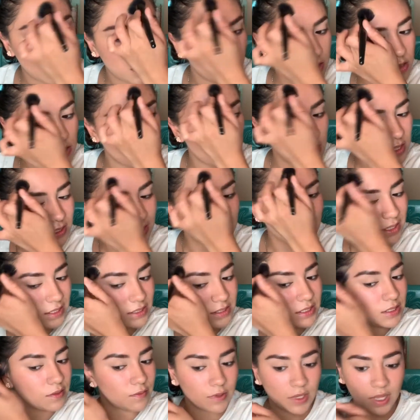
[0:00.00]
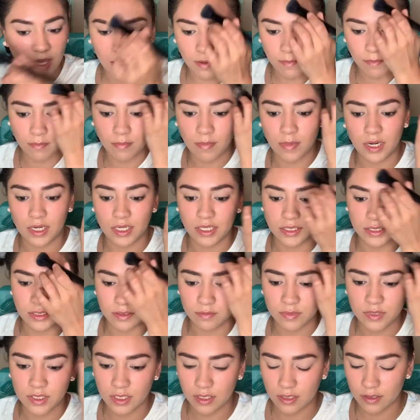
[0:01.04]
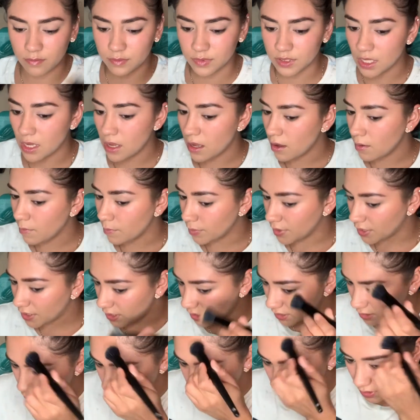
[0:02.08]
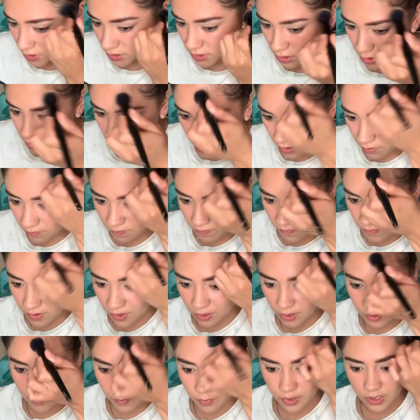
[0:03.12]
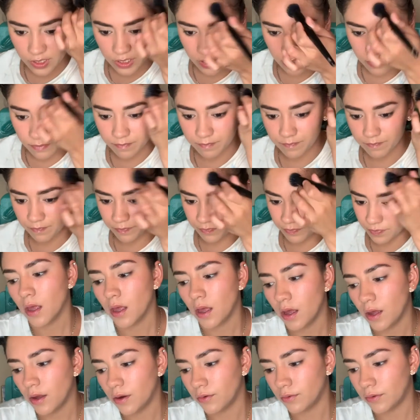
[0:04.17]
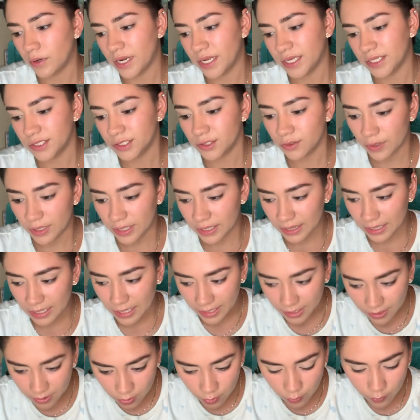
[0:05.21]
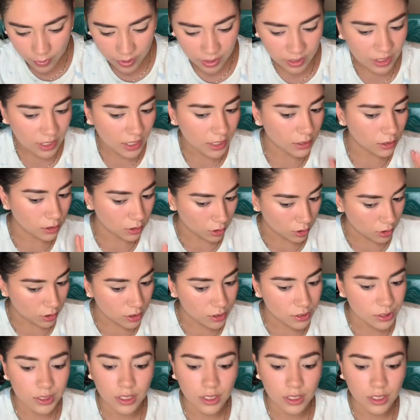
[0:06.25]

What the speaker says: they tend to get muddy sometimes, but this one is looking very pretty. Alright, so I like the way that looks. A